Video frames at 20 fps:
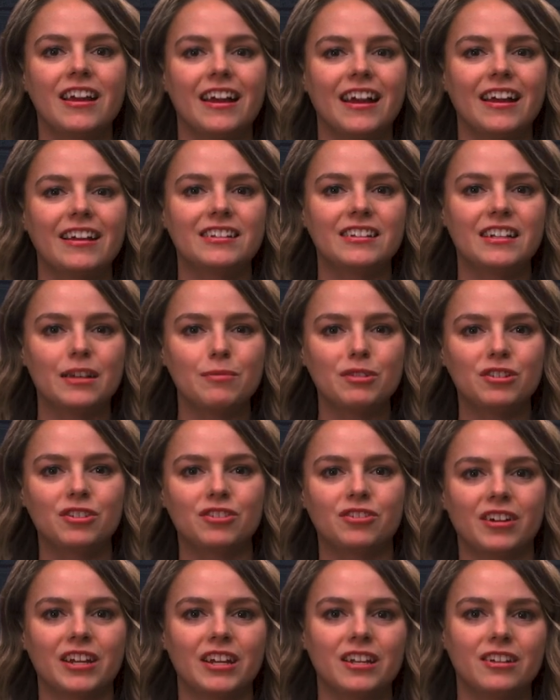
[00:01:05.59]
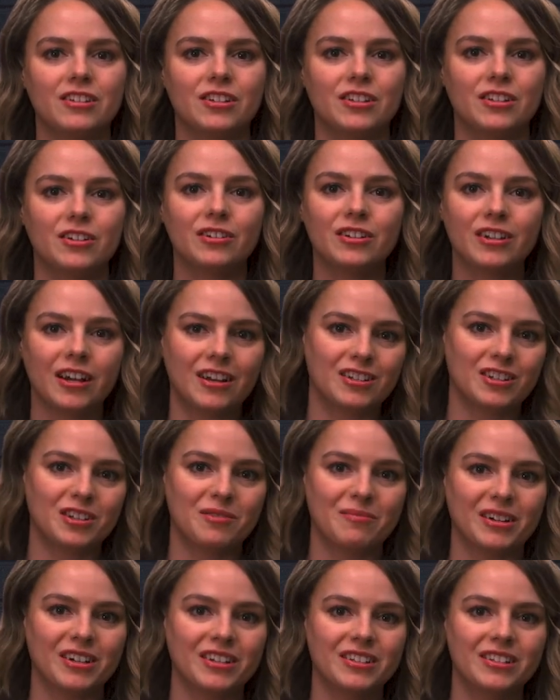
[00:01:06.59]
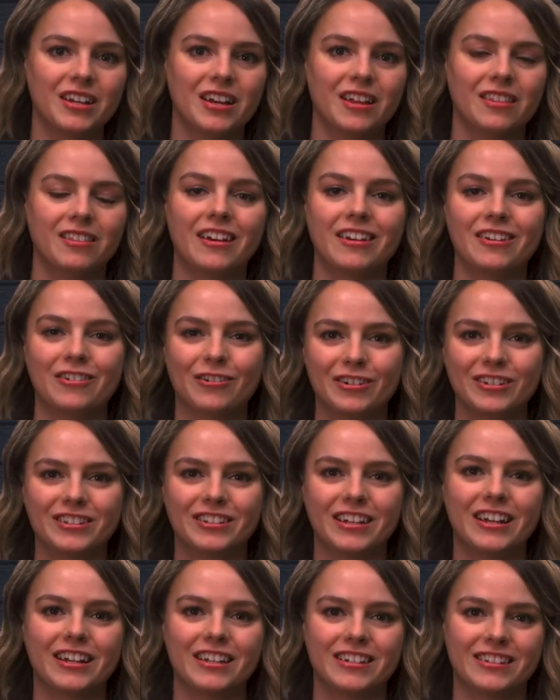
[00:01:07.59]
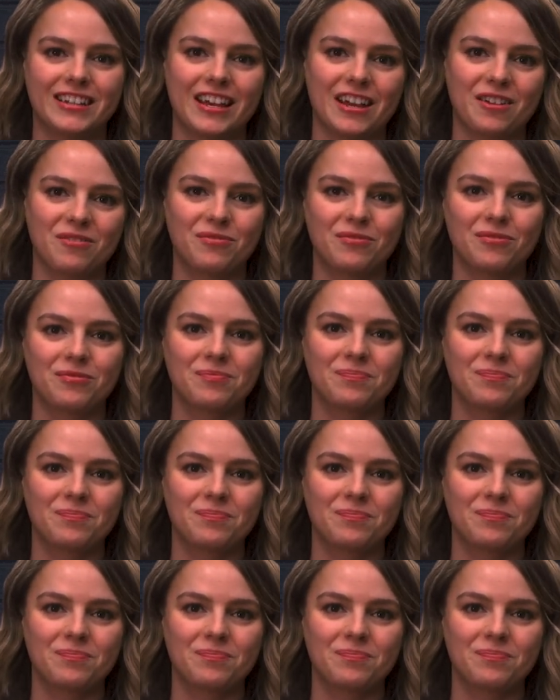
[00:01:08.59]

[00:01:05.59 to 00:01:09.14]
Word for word: and demonstrate to your customers that your site is safe.